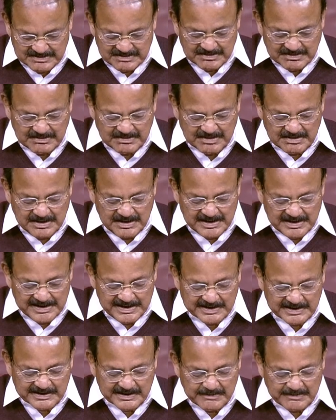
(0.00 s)
all
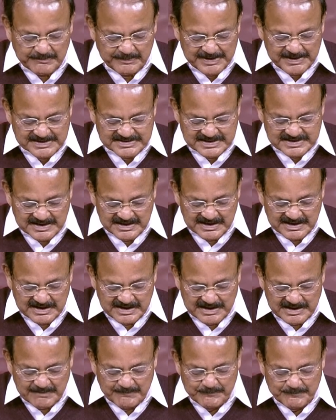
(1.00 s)
encompassing
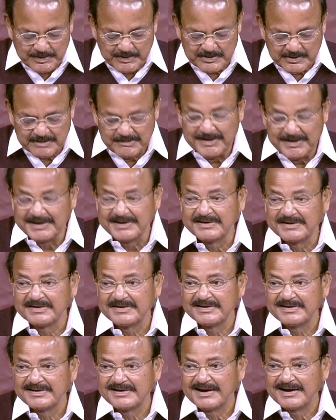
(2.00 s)
empowerment
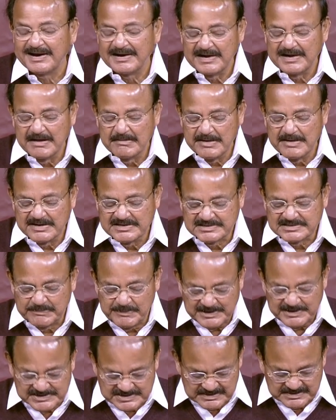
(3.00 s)
and
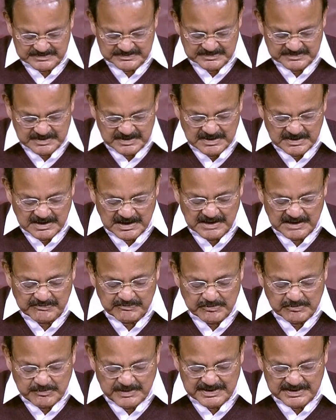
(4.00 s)
emancipation of
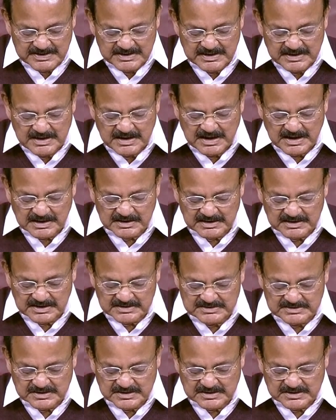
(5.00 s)
women across